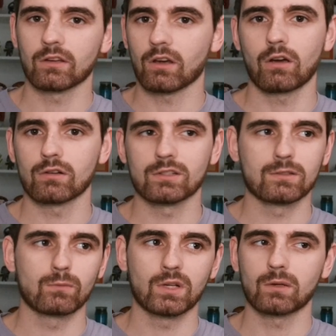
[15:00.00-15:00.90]
cards
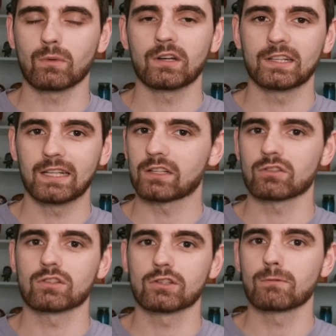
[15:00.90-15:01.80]
wouldn't want an
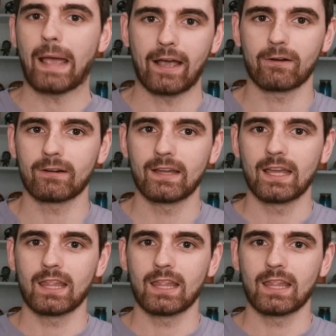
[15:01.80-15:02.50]
extra 2 power,